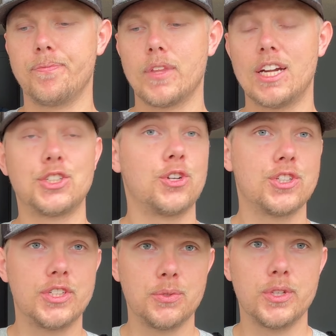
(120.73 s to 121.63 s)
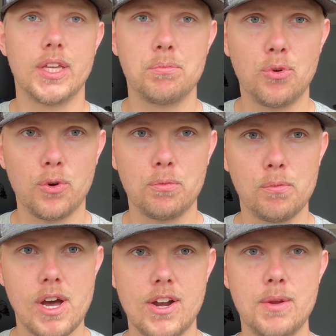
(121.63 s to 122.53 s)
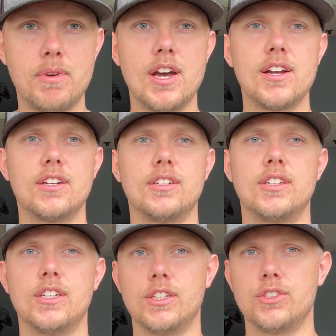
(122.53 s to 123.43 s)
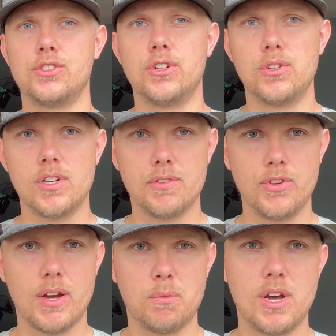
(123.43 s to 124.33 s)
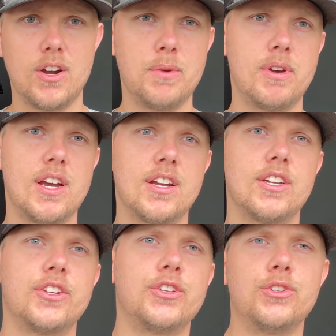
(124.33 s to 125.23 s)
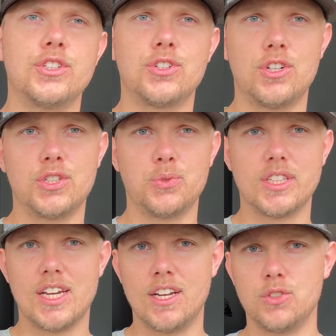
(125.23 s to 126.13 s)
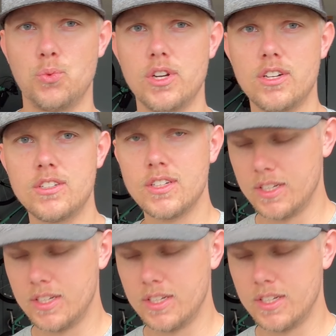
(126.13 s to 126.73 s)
I charged it with a portable battery pack, so if you have a battery pack, you can charge it with that as well.